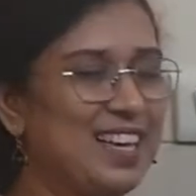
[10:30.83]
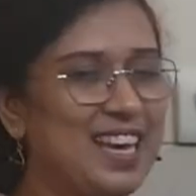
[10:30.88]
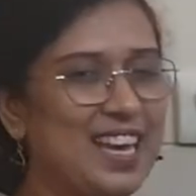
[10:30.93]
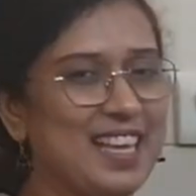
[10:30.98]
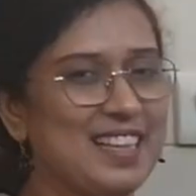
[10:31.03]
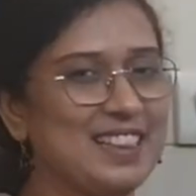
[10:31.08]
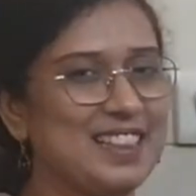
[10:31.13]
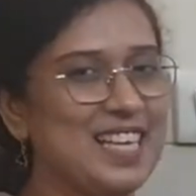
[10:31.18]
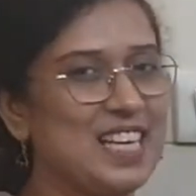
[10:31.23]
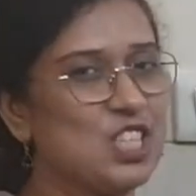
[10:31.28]

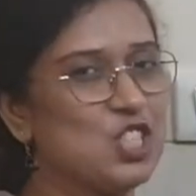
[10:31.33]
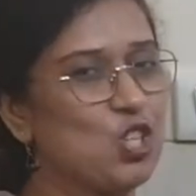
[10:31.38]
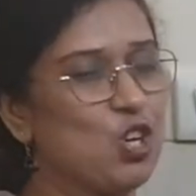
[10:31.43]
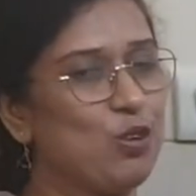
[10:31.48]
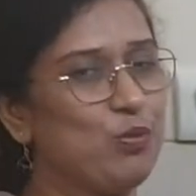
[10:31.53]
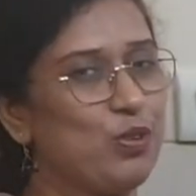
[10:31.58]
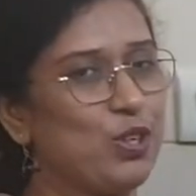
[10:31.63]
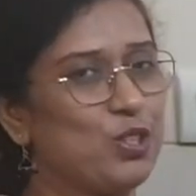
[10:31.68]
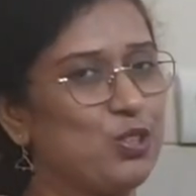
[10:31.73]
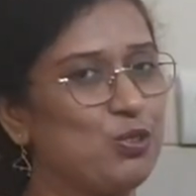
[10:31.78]
And that's
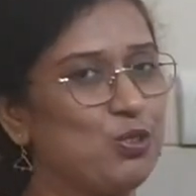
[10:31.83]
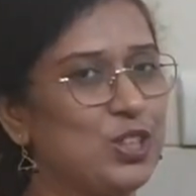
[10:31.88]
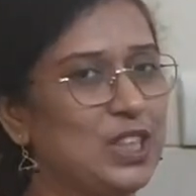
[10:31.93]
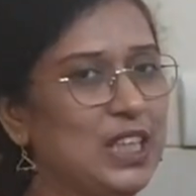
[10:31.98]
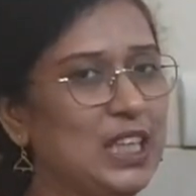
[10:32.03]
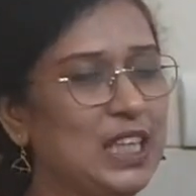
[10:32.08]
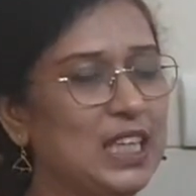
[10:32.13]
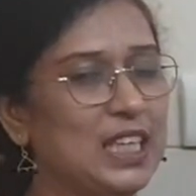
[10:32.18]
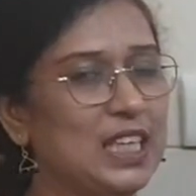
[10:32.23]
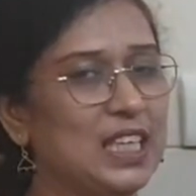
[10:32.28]
all for
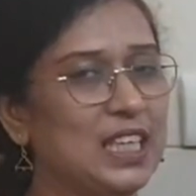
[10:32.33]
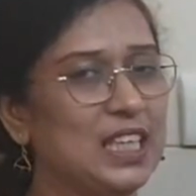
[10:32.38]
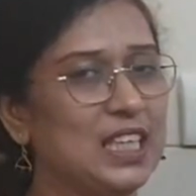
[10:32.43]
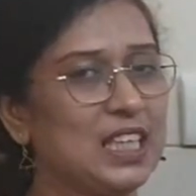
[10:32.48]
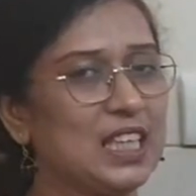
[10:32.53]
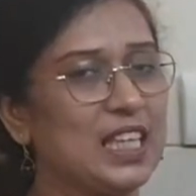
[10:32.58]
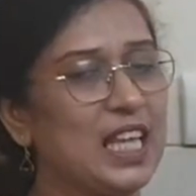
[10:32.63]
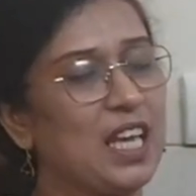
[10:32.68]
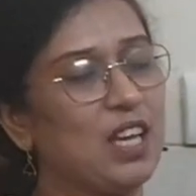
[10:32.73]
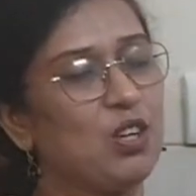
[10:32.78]
today.
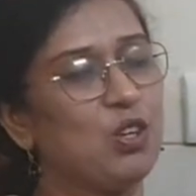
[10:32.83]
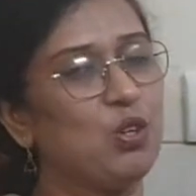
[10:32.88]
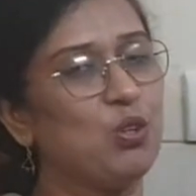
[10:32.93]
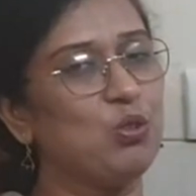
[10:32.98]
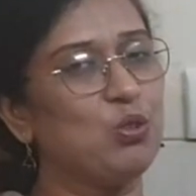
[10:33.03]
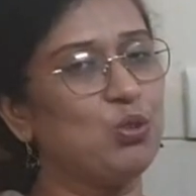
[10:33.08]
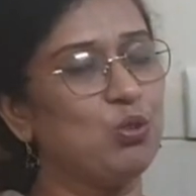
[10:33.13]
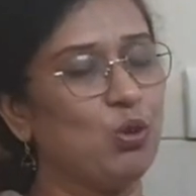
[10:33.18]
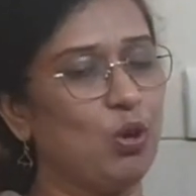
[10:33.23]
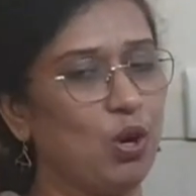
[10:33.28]
Thank
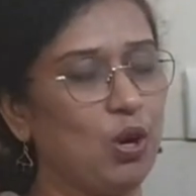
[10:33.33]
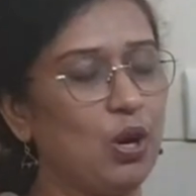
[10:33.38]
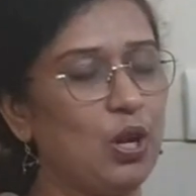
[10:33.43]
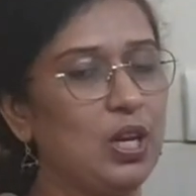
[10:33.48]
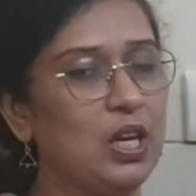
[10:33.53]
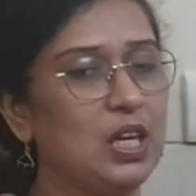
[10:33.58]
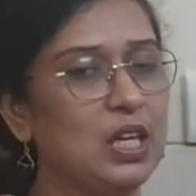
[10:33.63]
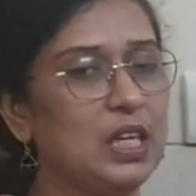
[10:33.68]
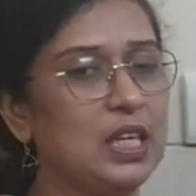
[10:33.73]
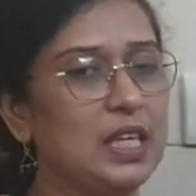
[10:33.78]
you to
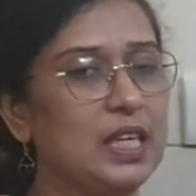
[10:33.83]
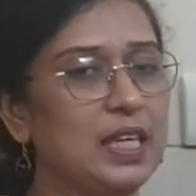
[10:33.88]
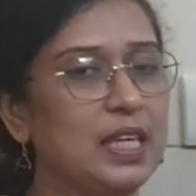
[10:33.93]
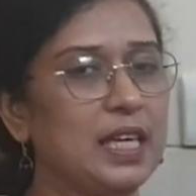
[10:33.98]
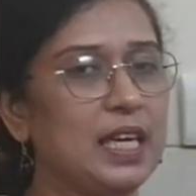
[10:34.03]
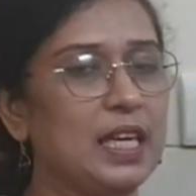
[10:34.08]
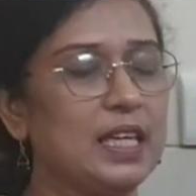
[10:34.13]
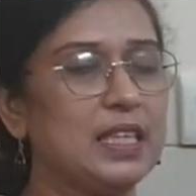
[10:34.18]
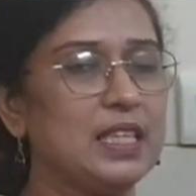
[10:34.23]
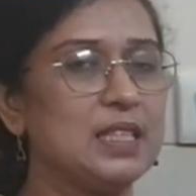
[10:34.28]
all,
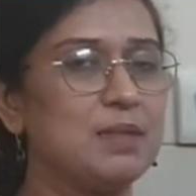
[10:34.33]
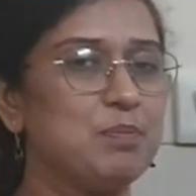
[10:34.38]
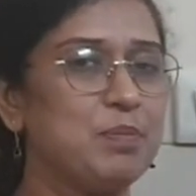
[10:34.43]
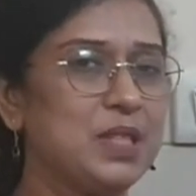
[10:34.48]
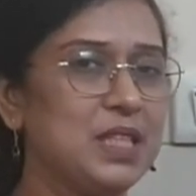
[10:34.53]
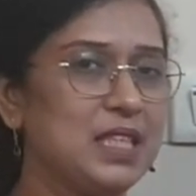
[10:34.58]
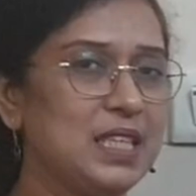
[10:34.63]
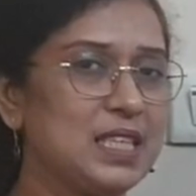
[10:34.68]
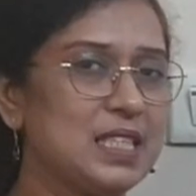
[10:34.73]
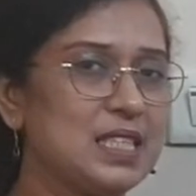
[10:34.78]
and
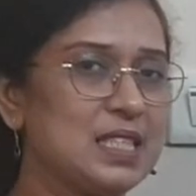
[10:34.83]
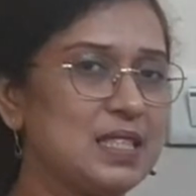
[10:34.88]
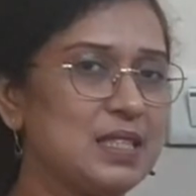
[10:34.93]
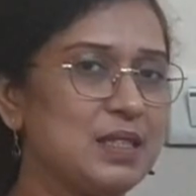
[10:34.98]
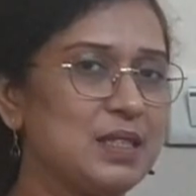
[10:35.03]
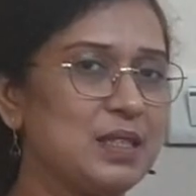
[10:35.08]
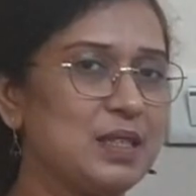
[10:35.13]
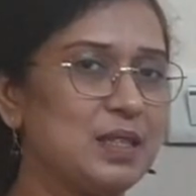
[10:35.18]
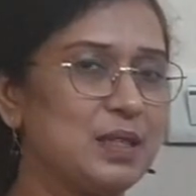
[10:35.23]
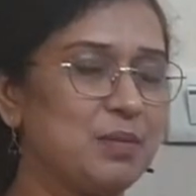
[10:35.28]
be
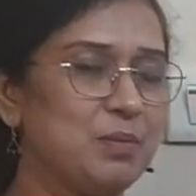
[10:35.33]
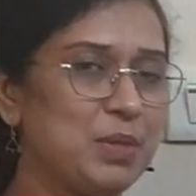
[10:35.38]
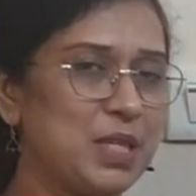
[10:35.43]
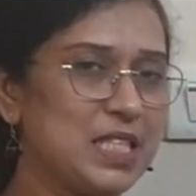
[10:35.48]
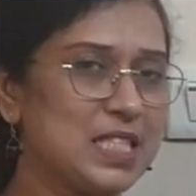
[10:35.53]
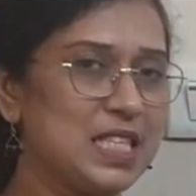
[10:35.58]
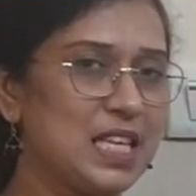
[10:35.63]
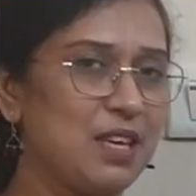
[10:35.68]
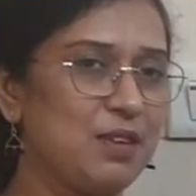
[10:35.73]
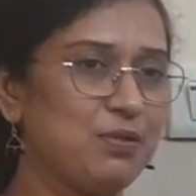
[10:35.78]

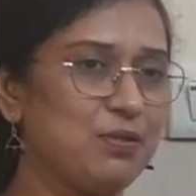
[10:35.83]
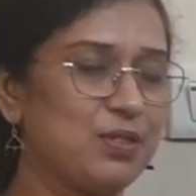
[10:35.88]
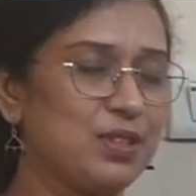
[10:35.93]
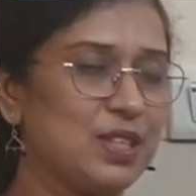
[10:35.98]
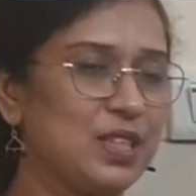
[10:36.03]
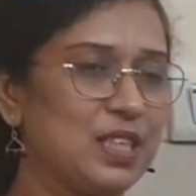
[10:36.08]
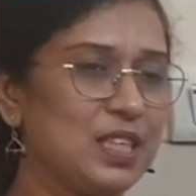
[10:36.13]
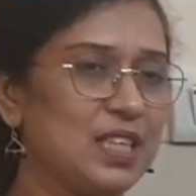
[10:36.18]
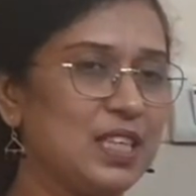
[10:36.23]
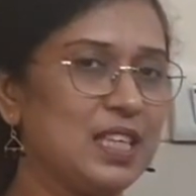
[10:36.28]
safe,
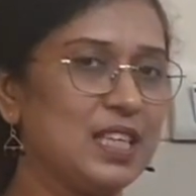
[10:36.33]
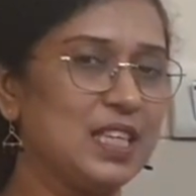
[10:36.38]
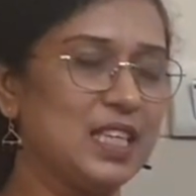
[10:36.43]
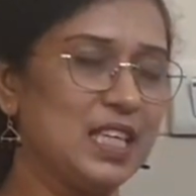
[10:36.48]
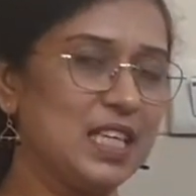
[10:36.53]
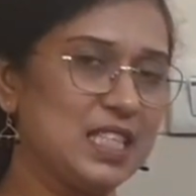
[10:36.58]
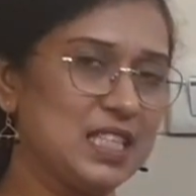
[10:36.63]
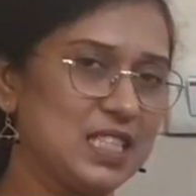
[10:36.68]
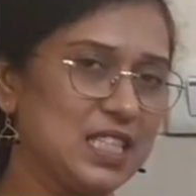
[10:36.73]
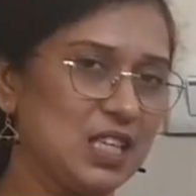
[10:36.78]

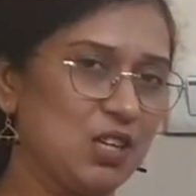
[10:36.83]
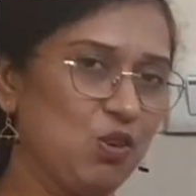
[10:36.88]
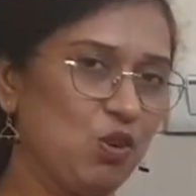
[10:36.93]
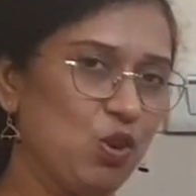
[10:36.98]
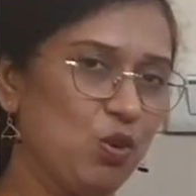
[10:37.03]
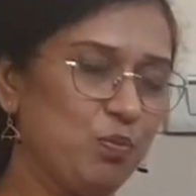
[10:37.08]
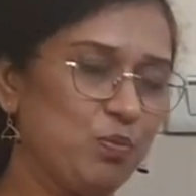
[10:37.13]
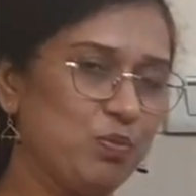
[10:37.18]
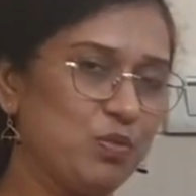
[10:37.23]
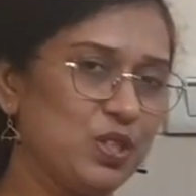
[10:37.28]
stay
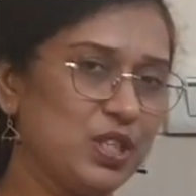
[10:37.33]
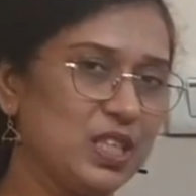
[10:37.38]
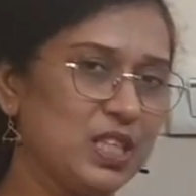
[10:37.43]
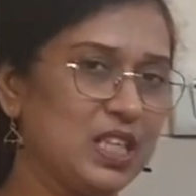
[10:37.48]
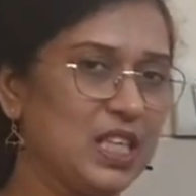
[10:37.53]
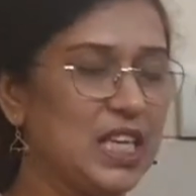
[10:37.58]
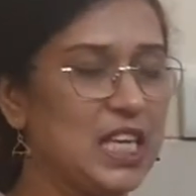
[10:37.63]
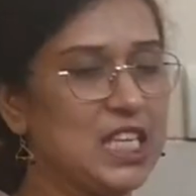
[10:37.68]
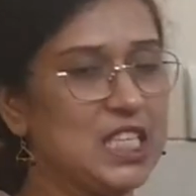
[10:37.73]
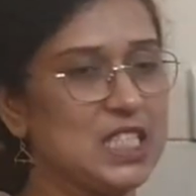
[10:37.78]
home,
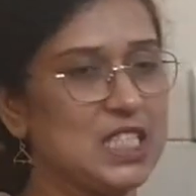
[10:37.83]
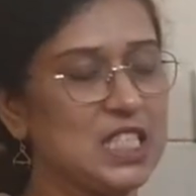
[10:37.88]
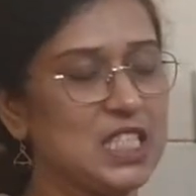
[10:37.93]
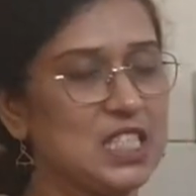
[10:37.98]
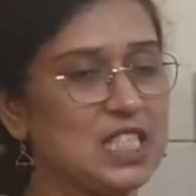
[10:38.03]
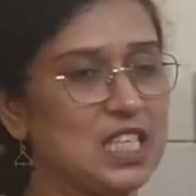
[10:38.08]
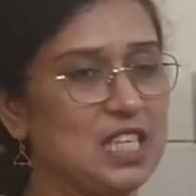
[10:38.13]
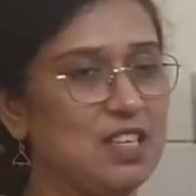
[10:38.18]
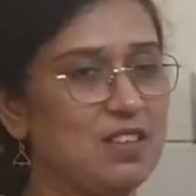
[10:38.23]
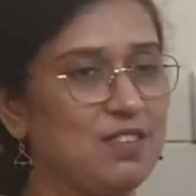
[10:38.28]
stay
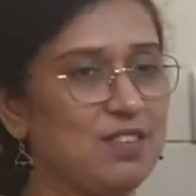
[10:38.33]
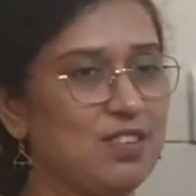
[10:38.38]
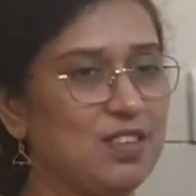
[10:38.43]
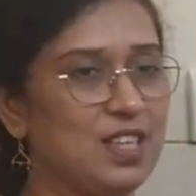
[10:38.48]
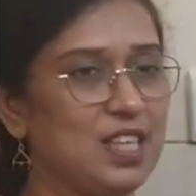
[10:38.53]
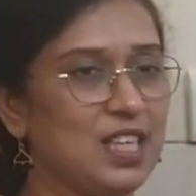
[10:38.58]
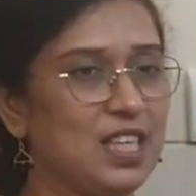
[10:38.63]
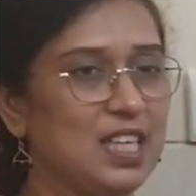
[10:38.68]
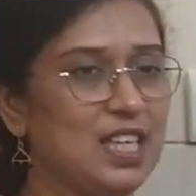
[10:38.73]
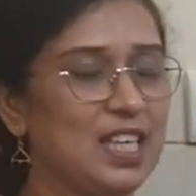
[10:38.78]
safe,
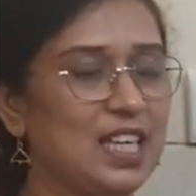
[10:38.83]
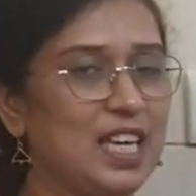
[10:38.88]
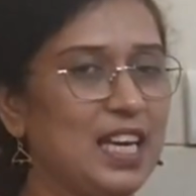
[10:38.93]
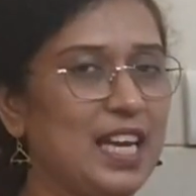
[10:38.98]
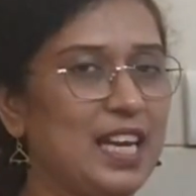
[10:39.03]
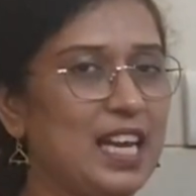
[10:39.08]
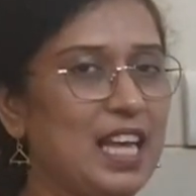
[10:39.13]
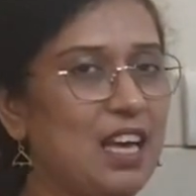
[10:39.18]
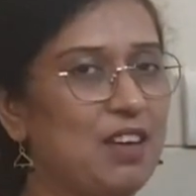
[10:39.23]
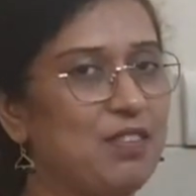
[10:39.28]

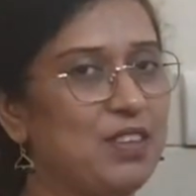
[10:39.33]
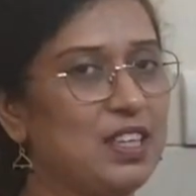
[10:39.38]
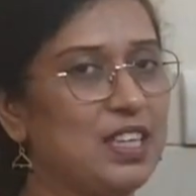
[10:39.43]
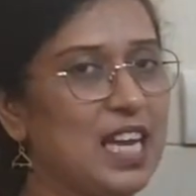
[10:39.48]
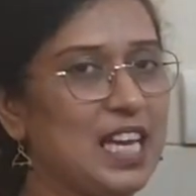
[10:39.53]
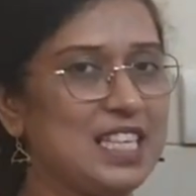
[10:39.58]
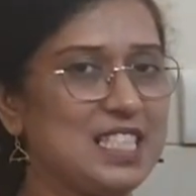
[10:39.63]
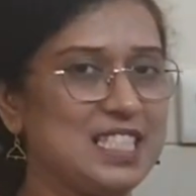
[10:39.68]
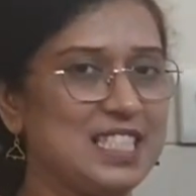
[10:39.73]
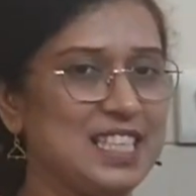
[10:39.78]
and have a
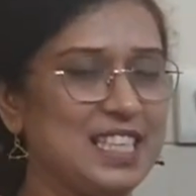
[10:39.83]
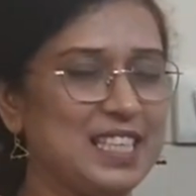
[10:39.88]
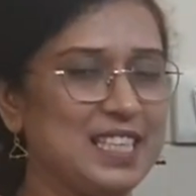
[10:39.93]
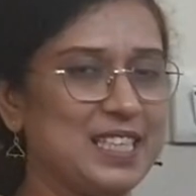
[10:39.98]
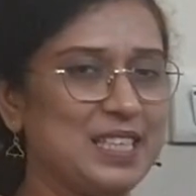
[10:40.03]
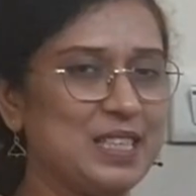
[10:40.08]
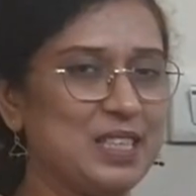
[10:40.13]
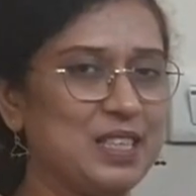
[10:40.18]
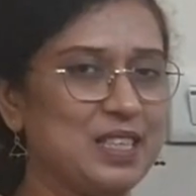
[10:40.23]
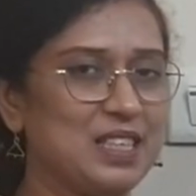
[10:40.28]
nice day.
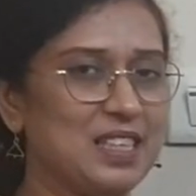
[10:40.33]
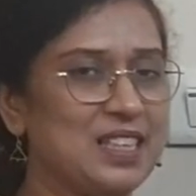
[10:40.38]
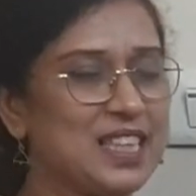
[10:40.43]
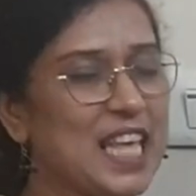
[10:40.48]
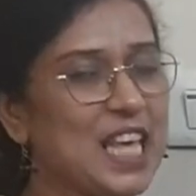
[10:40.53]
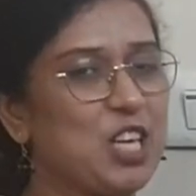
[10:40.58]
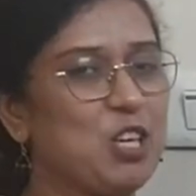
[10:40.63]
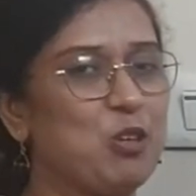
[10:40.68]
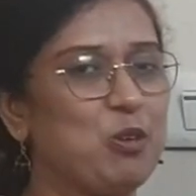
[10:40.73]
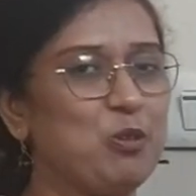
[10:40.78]

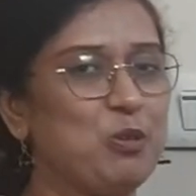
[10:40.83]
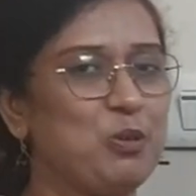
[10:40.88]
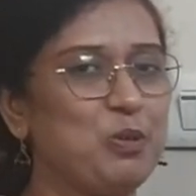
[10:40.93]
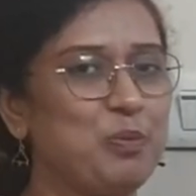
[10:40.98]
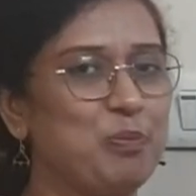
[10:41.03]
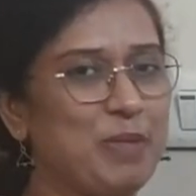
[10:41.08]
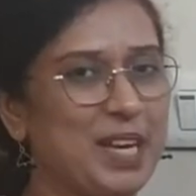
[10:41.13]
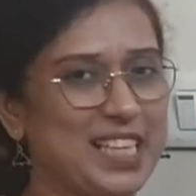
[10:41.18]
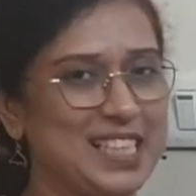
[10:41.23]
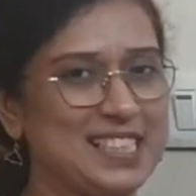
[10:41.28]
Thank you.
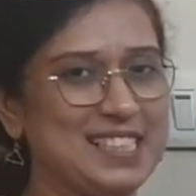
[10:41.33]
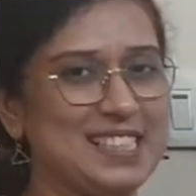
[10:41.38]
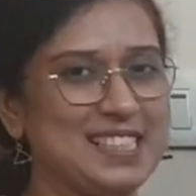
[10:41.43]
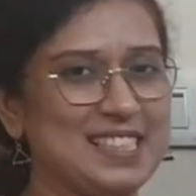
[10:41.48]
Bye.